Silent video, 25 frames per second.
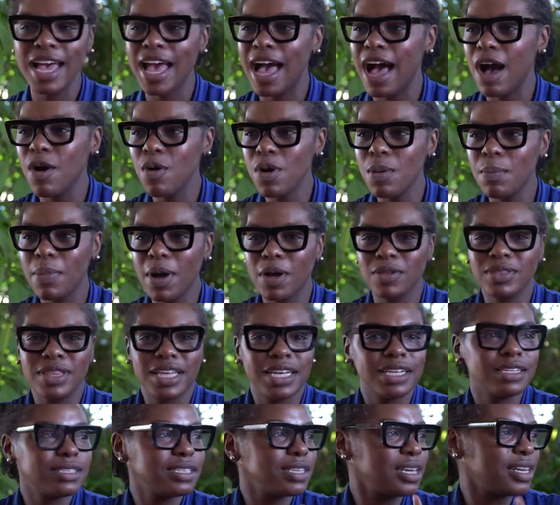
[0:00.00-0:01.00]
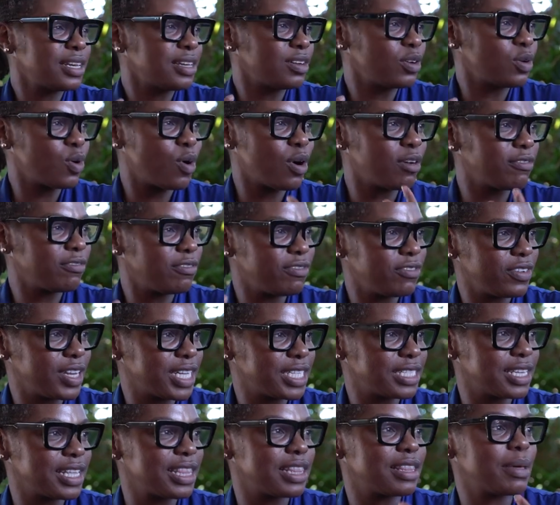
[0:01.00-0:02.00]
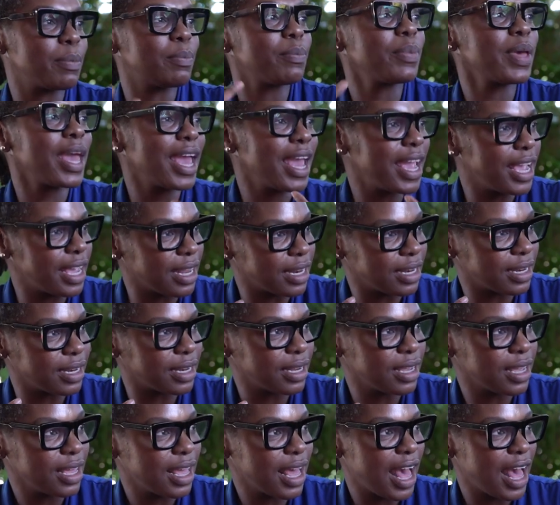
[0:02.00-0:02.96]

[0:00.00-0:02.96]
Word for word: How about the internal conflict and the pain?